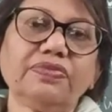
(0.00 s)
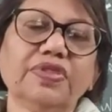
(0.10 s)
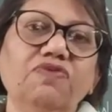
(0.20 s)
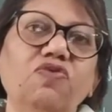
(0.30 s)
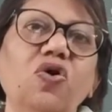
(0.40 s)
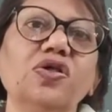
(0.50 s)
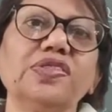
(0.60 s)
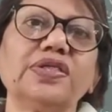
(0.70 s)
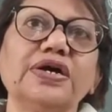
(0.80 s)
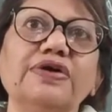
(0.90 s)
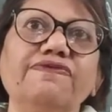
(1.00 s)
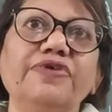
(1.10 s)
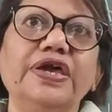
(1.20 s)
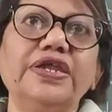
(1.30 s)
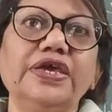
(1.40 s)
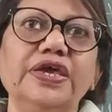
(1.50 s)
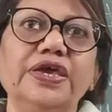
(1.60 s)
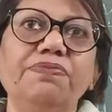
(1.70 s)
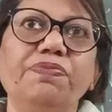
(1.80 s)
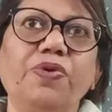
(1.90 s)
was a very
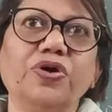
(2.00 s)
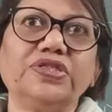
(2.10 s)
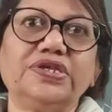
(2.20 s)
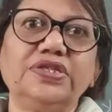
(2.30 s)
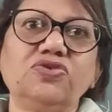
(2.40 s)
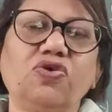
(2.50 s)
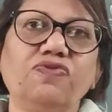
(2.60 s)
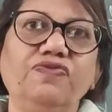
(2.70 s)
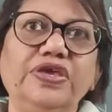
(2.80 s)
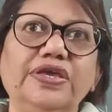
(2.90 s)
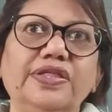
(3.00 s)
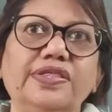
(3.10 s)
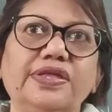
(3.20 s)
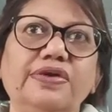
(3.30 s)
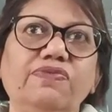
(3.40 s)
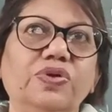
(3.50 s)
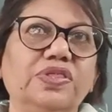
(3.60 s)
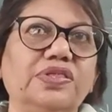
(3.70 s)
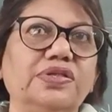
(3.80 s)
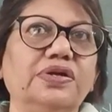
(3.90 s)
important, or we can say
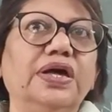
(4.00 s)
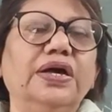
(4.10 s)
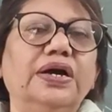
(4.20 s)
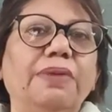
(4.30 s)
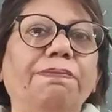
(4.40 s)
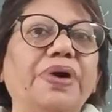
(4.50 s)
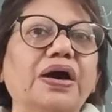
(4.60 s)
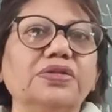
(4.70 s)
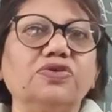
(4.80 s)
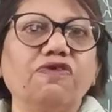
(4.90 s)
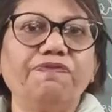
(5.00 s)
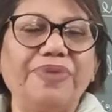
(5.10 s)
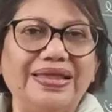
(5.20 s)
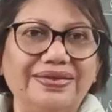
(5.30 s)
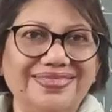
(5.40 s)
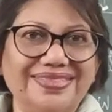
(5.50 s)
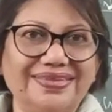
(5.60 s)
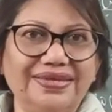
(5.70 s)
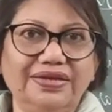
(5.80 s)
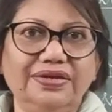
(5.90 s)
was a part of
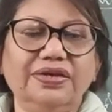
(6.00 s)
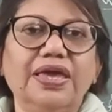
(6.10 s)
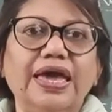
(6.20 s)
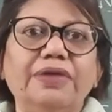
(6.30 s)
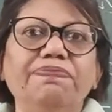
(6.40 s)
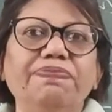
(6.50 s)
Palestine, and